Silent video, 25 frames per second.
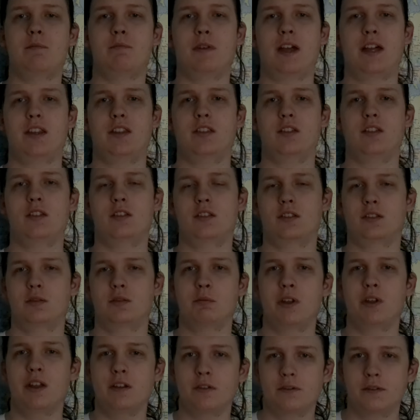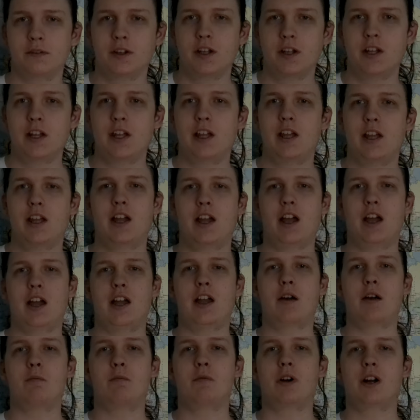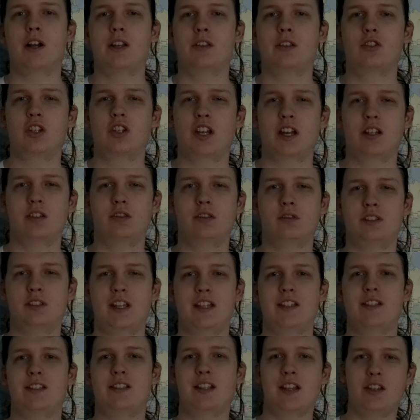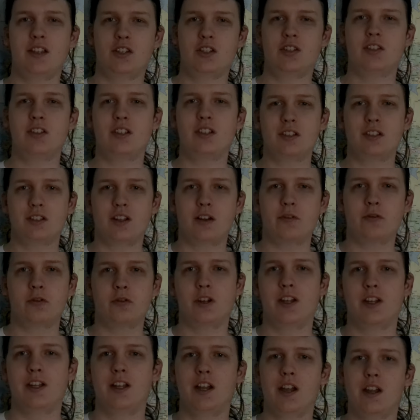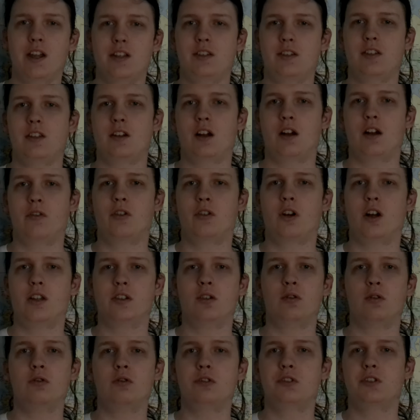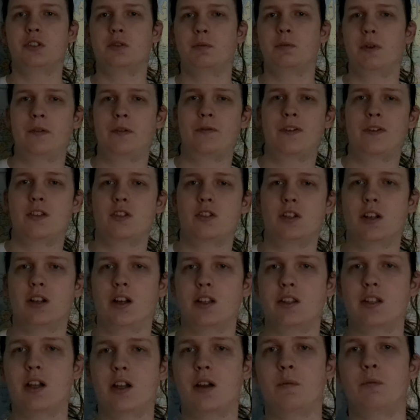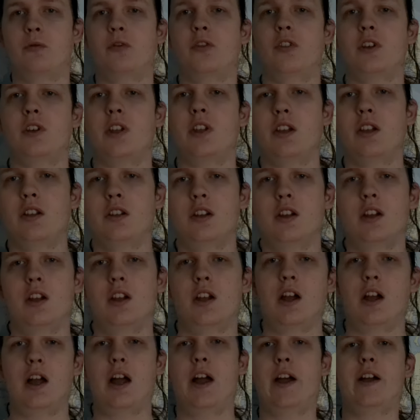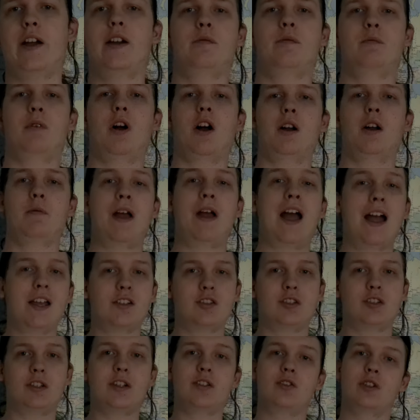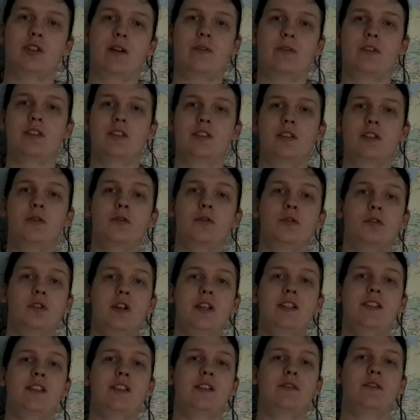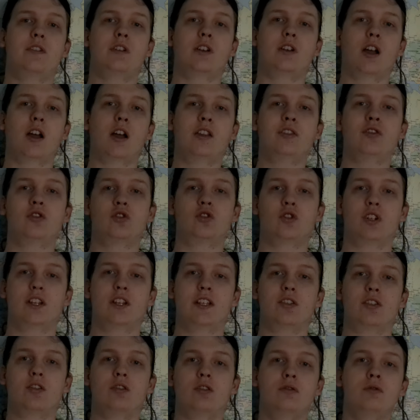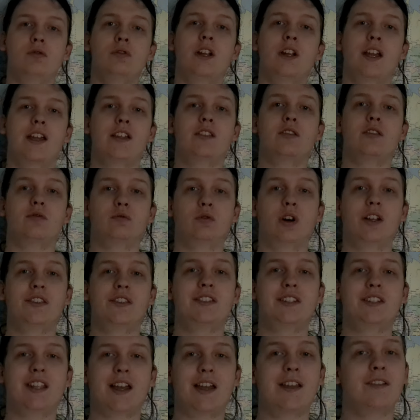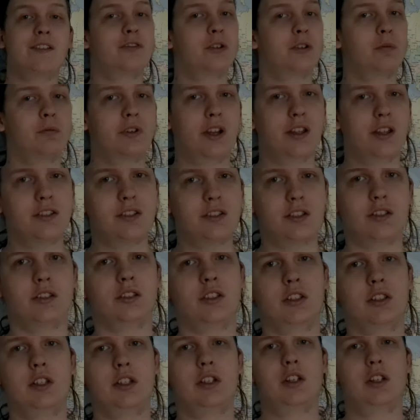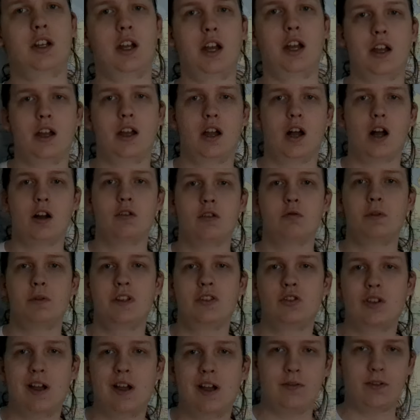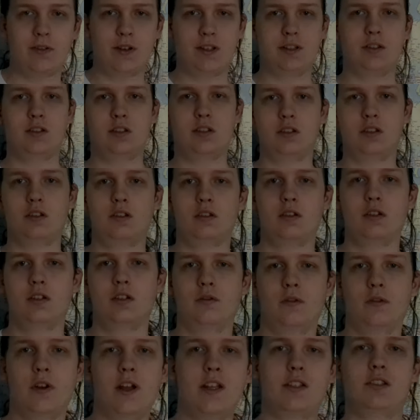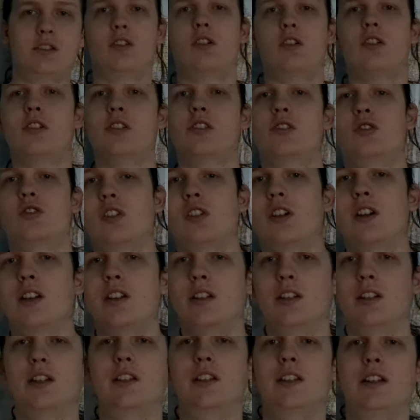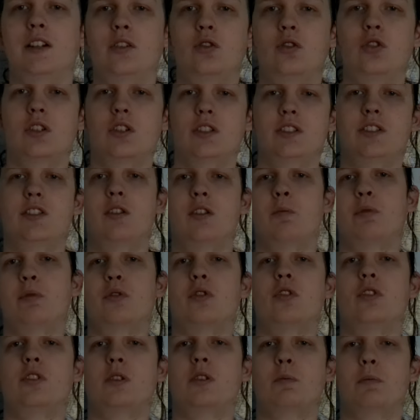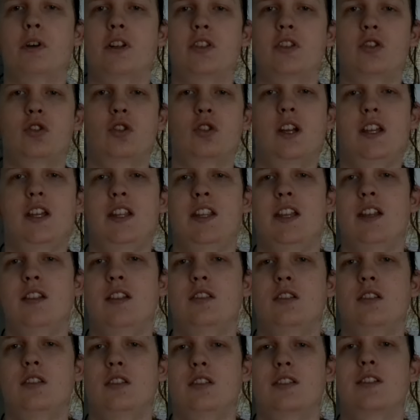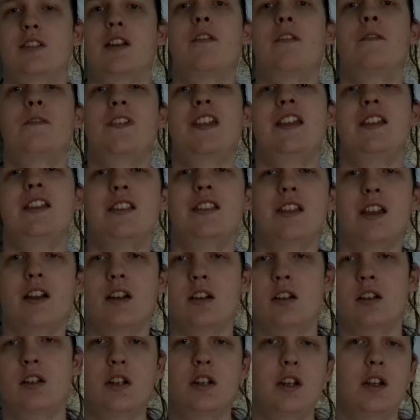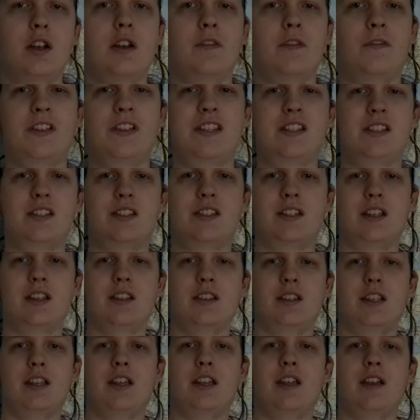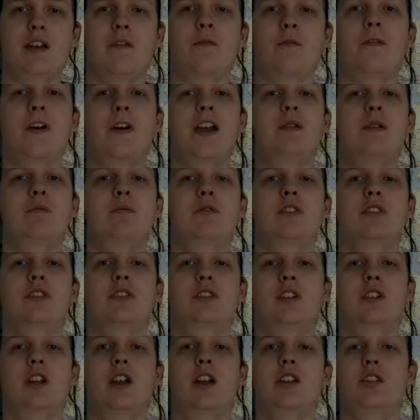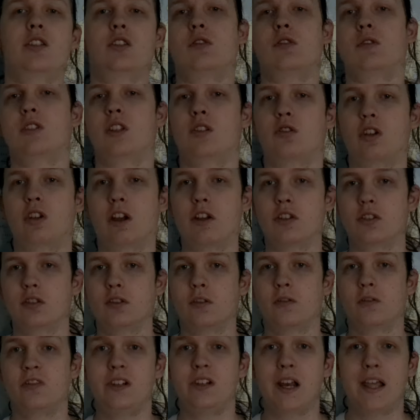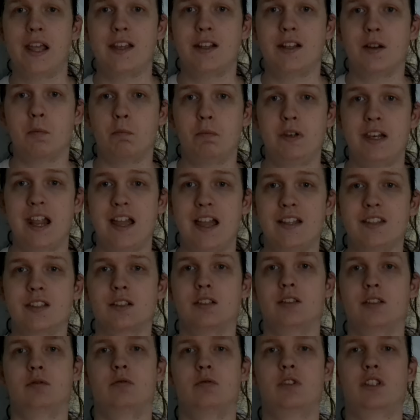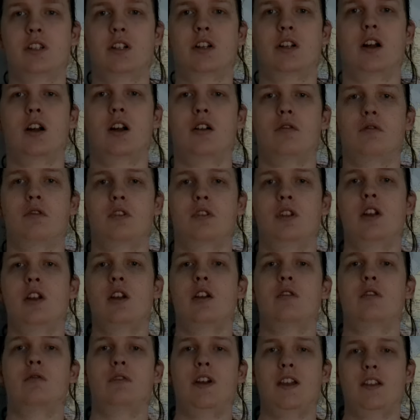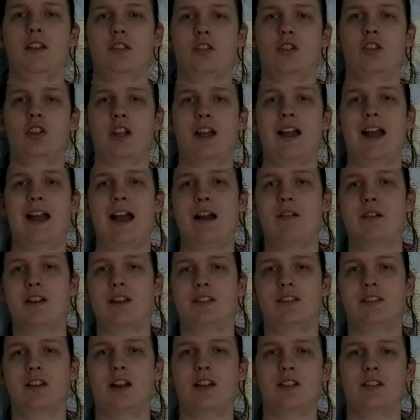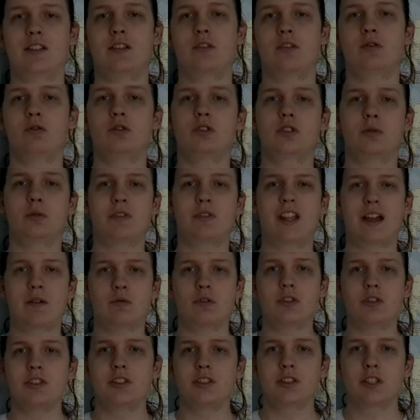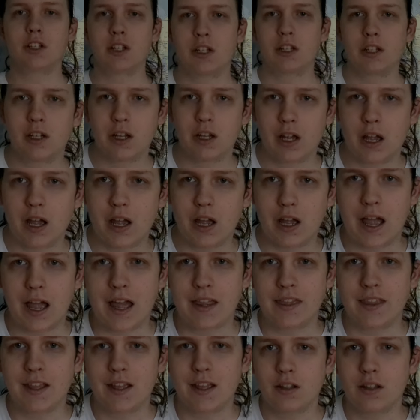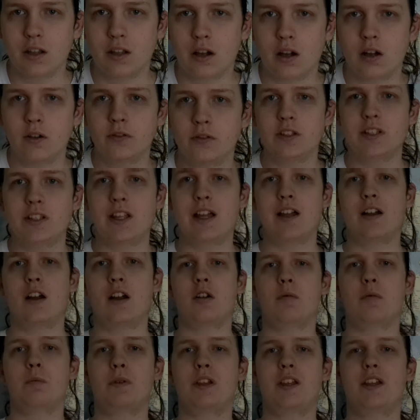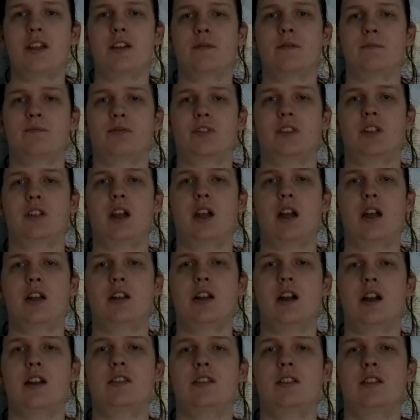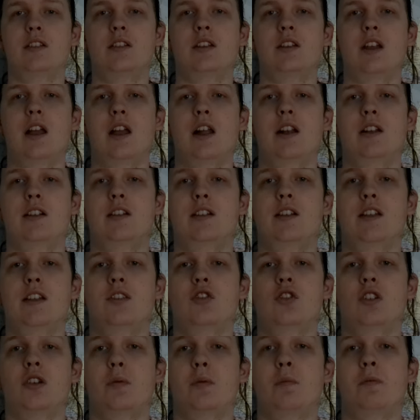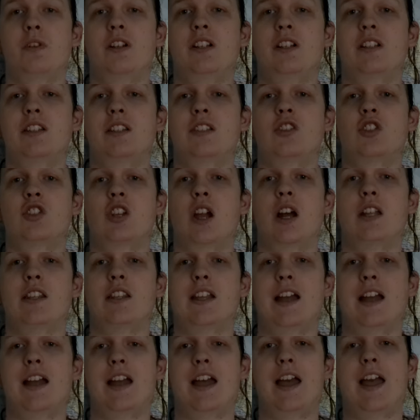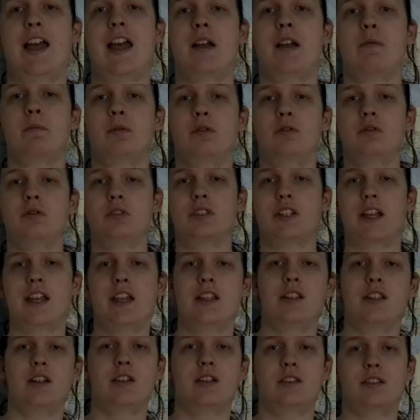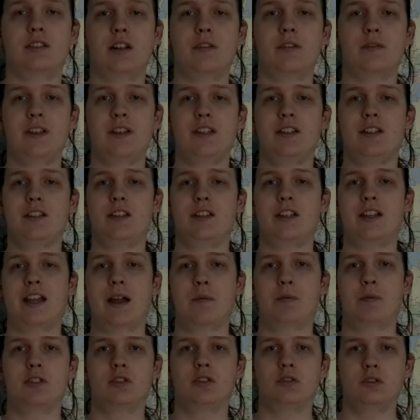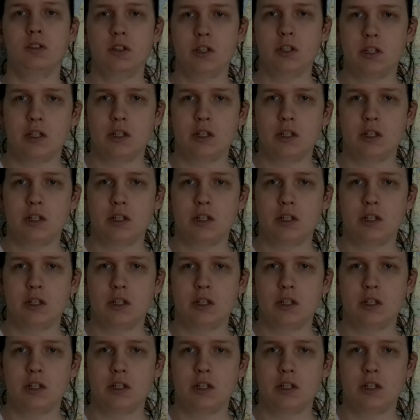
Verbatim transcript: Matthew Smith, uh, on my channel Destination Discovery. I've got an awesome adventure lined up for you. Um, I'm actually travelling to three different countries, all in one day from London. Uh, I'll be travelling to first to Austria, and then crossing the border by train into Slovenia, visiting the famous tourist attraction of Lake Bled, which I can't wait to share how exciting and awesome that was. Uh, and then after that, I'll be uh, going to Ljubljana Airport in Slovenia, the capital,